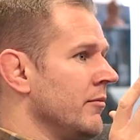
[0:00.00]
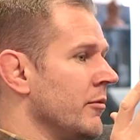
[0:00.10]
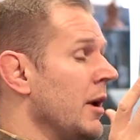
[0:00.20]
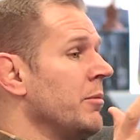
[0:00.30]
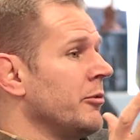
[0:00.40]

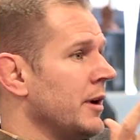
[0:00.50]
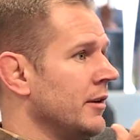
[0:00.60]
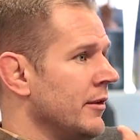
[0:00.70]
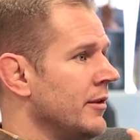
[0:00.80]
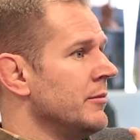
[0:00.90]
From my
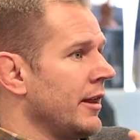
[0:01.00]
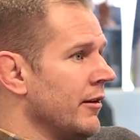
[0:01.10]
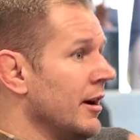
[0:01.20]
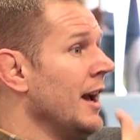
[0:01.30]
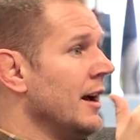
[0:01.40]
perspective, it seems like
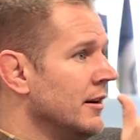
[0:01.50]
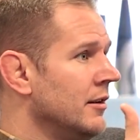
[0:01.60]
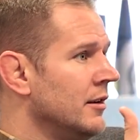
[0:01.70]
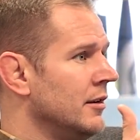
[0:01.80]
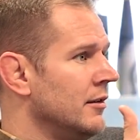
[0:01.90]
they're
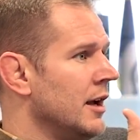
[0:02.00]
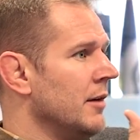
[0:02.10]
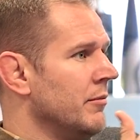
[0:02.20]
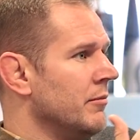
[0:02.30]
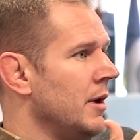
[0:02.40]
ahead.
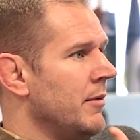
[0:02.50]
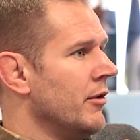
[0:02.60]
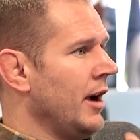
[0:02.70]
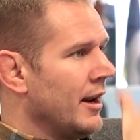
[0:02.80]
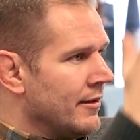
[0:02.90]
Now, maybe
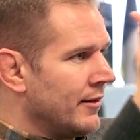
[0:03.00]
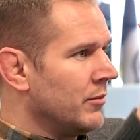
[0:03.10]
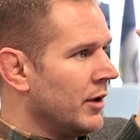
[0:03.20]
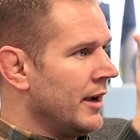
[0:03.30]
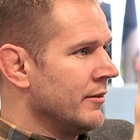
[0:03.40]
they're ahead in
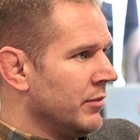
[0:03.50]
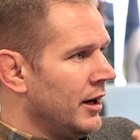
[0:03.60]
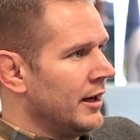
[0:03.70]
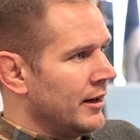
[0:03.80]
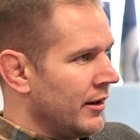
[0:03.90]
some ways and
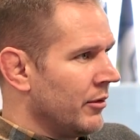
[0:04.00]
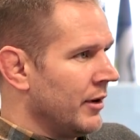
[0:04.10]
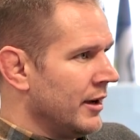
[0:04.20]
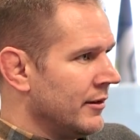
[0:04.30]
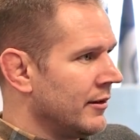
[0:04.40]
behind in other
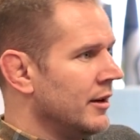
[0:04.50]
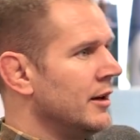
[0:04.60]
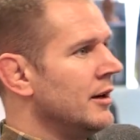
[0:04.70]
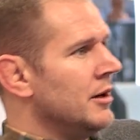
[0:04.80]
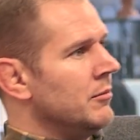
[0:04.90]
ways,
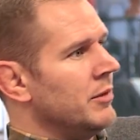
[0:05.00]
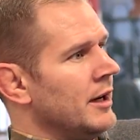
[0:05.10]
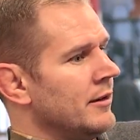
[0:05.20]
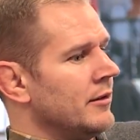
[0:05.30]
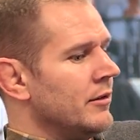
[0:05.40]

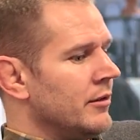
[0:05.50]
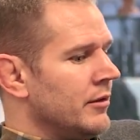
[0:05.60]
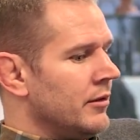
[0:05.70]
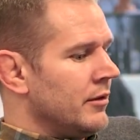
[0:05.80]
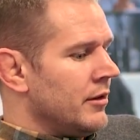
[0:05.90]
but
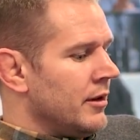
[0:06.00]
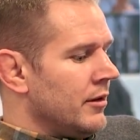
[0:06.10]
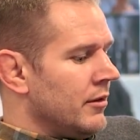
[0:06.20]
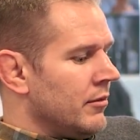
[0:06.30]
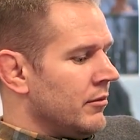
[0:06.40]

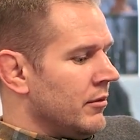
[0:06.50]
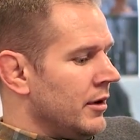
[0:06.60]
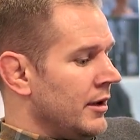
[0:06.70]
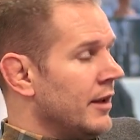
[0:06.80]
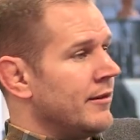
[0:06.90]

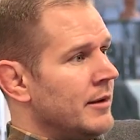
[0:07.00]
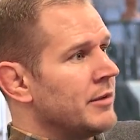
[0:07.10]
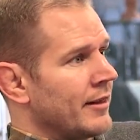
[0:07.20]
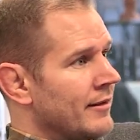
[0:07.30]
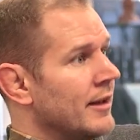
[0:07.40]
it seems
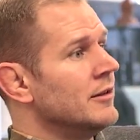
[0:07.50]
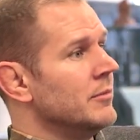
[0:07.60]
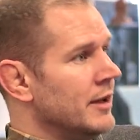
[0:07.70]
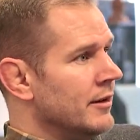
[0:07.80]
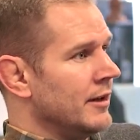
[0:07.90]
like the
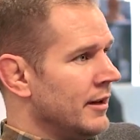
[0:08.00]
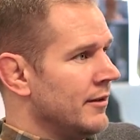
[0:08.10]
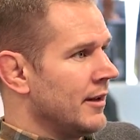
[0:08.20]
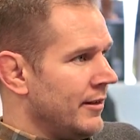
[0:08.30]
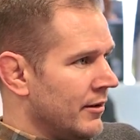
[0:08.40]
sentiment
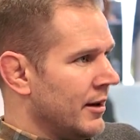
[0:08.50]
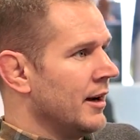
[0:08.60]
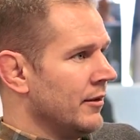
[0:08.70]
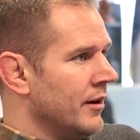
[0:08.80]
is that they're ahead of